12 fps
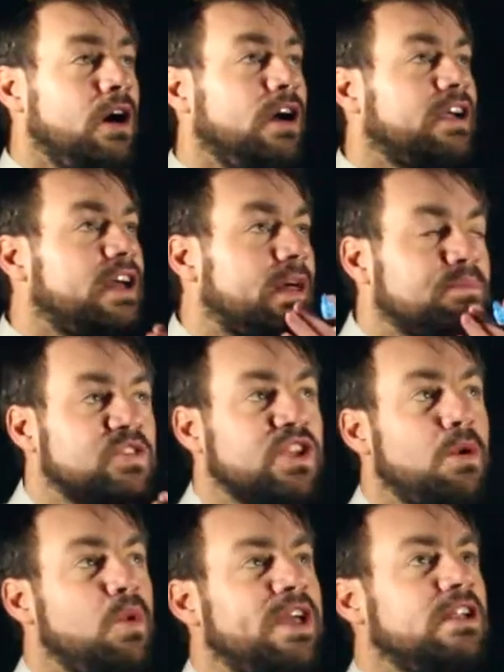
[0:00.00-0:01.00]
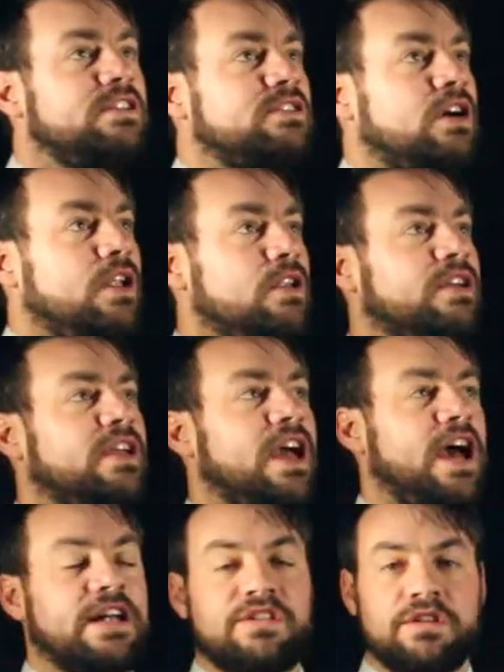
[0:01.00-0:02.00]
Okay then, so we're going to start looking
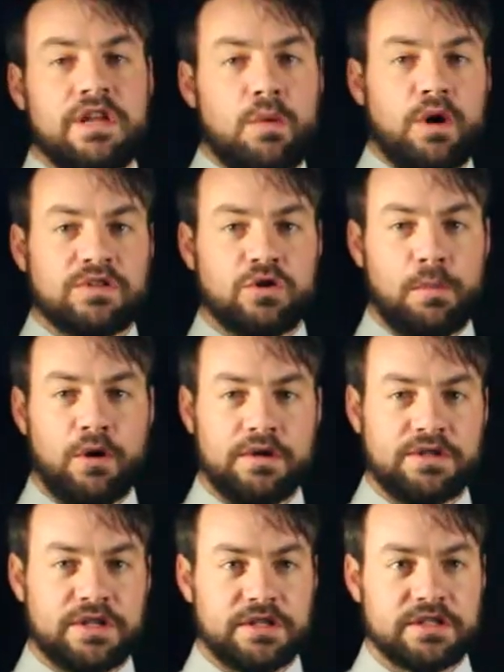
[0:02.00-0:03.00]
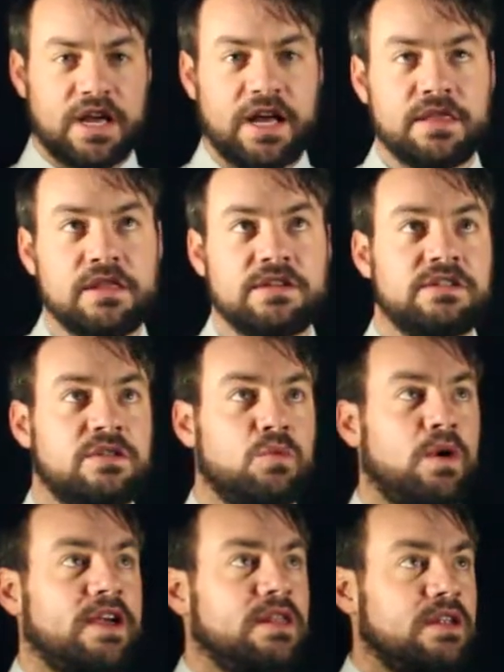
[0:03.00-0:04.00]
at network topologies, and this is
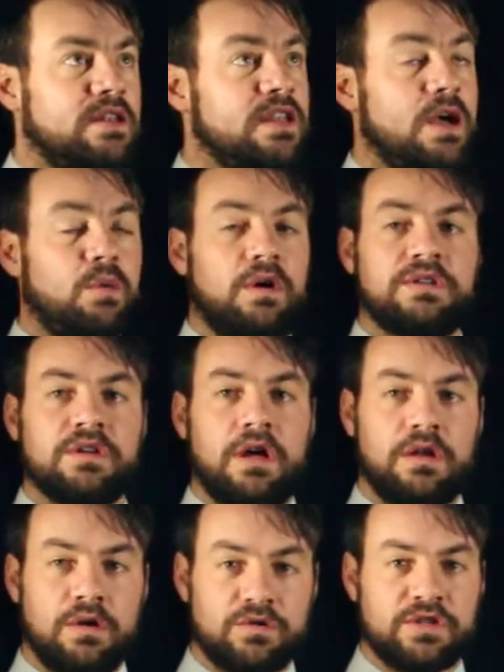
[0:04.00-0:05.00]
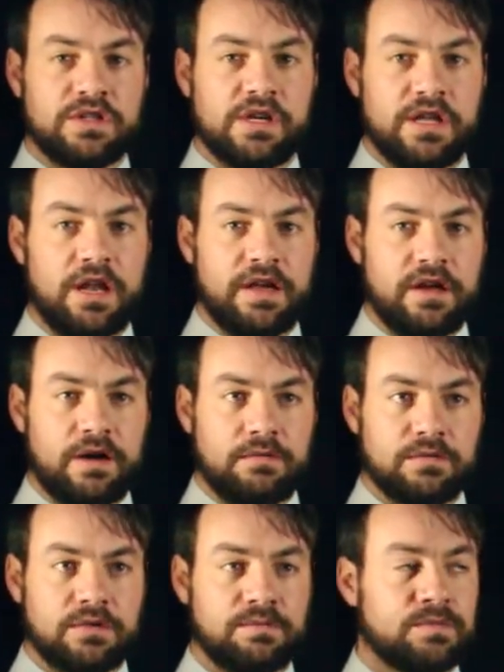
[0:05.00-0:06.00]
the way that networks are logically laid
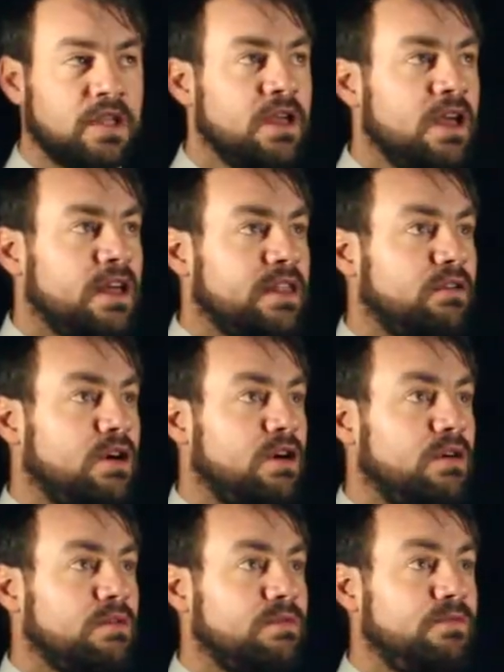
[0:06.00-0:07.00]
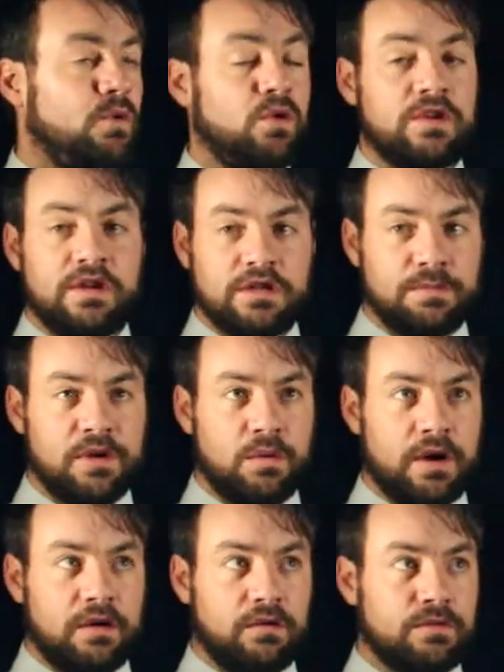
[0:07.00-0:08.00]
out. There are four you need to be
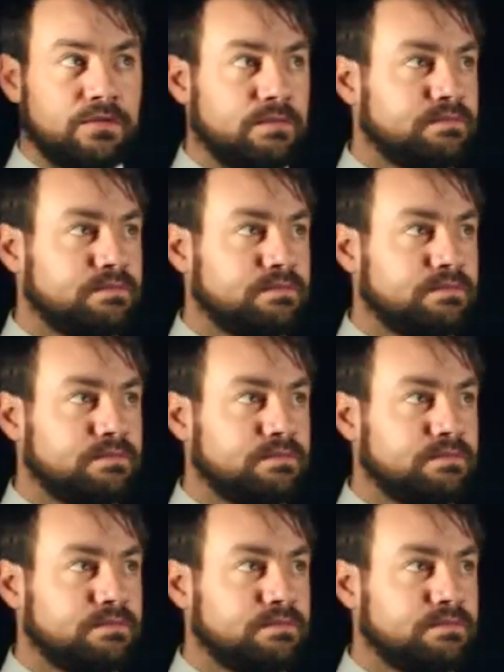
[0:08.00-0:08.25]
aware of.